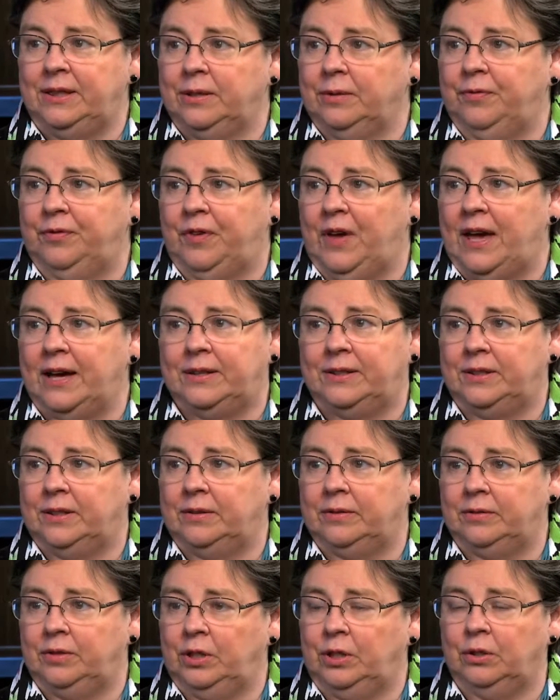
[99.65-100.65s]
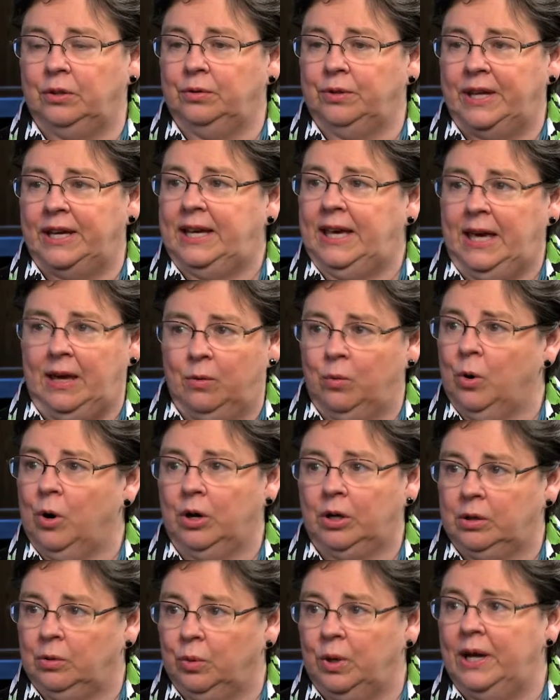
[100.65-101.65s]
the fact that, they can't
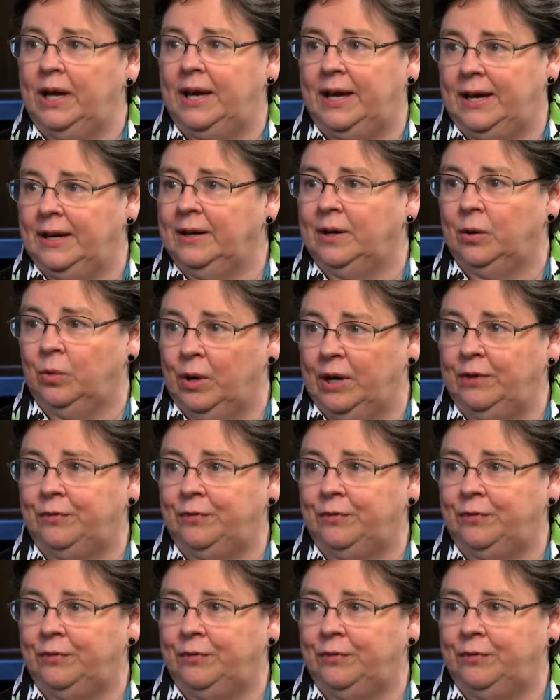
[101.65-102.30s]
walk away